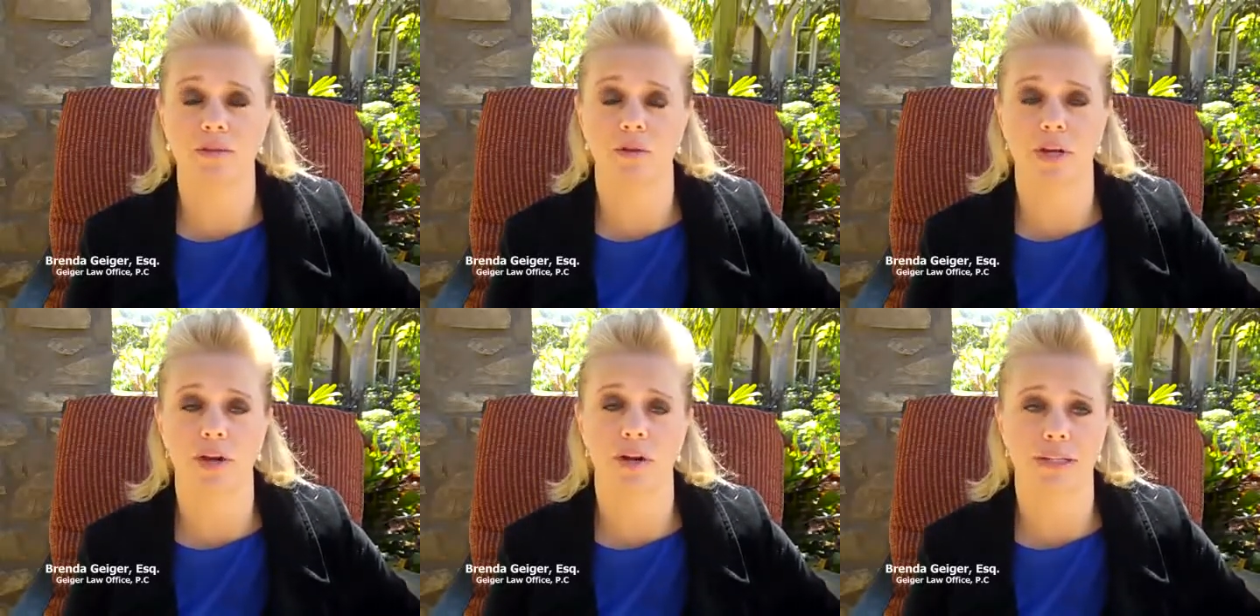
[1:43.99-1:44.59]
So
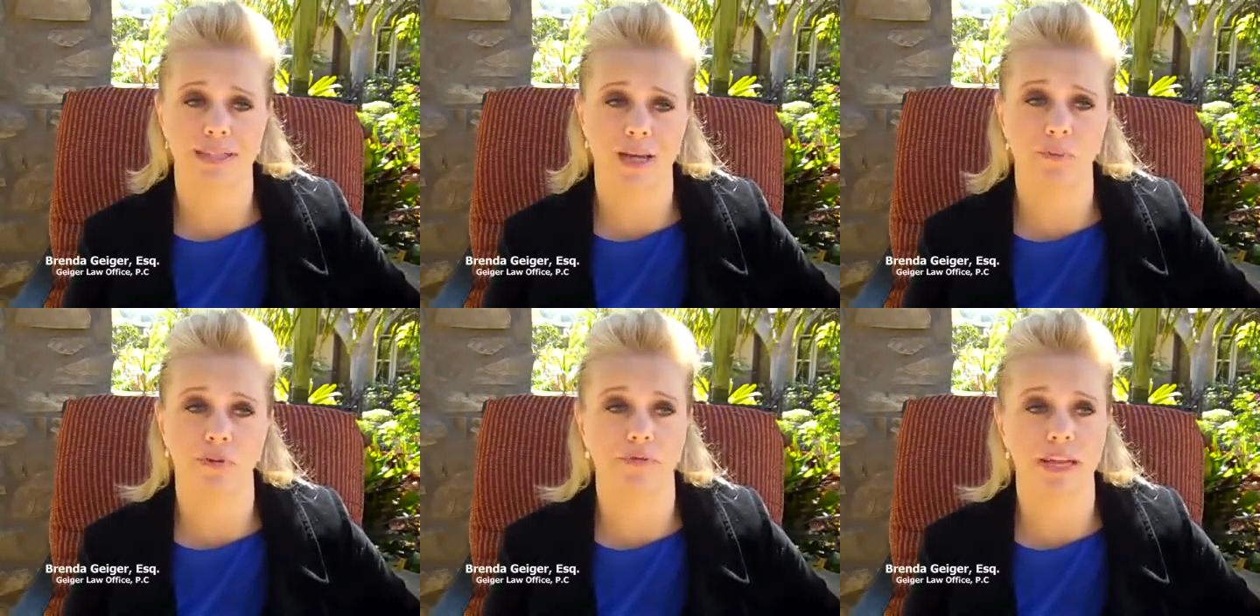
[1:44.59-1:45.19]
in our
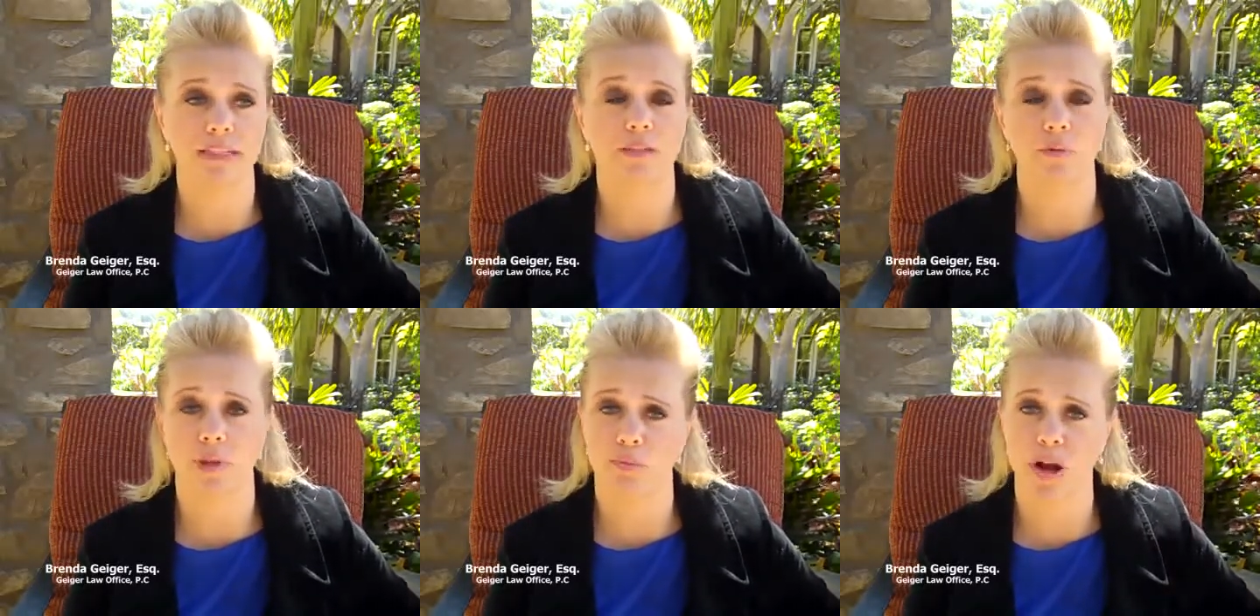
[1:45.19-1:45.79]
example, if that's the
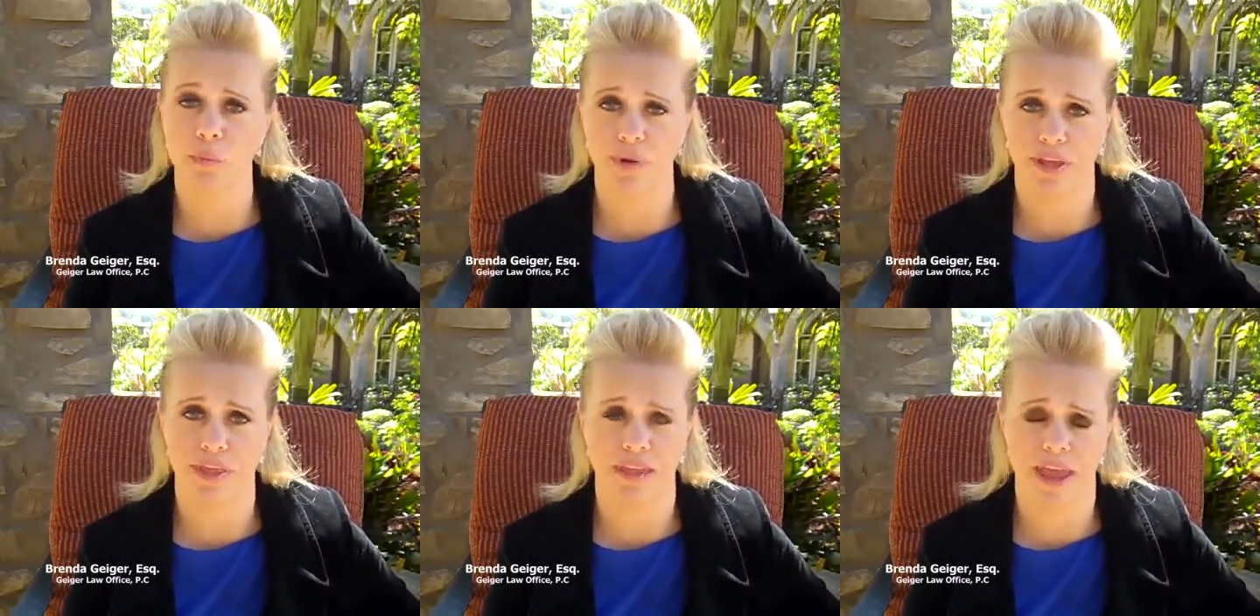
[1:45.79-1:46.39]
only
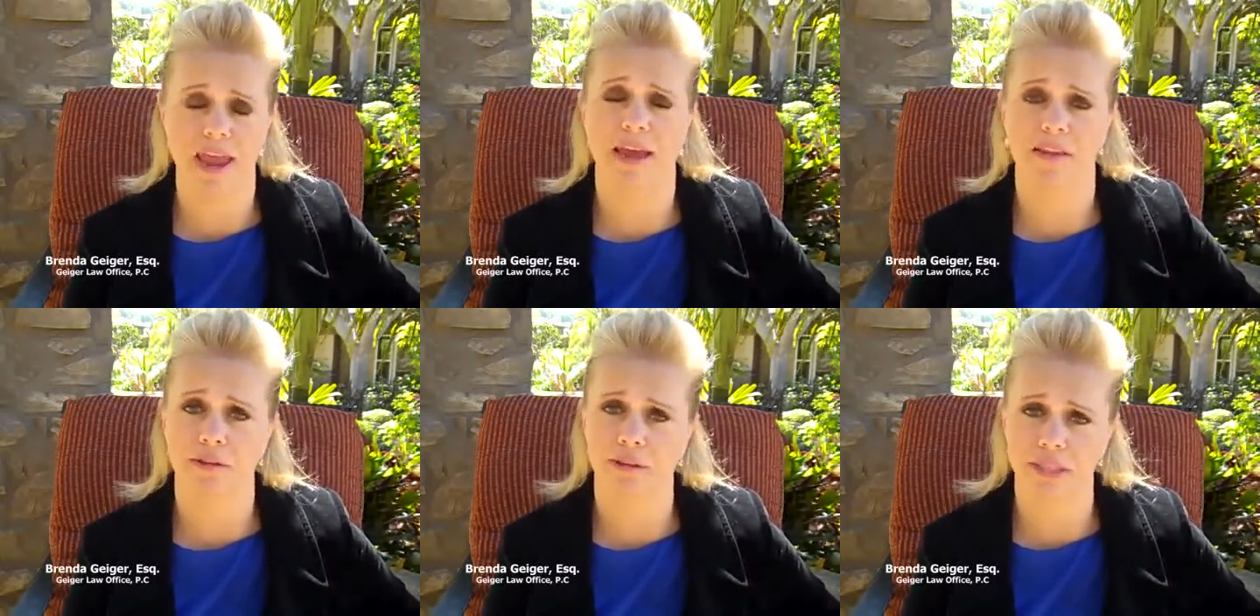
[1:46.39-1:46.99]
property that they had
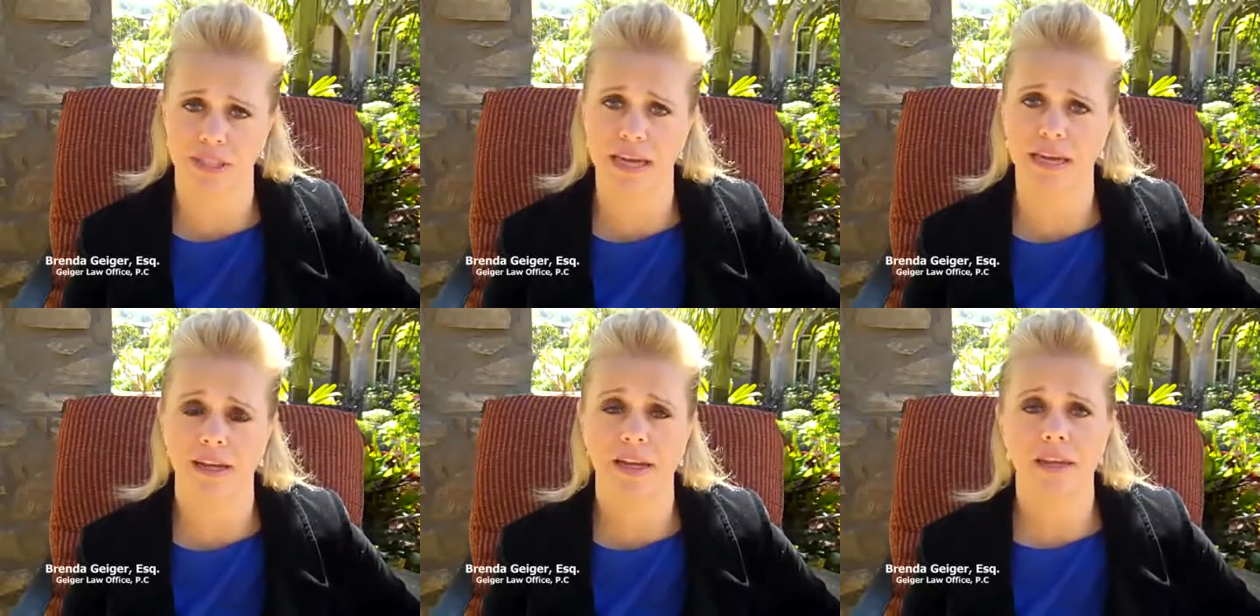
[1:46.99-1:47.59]
in their estate,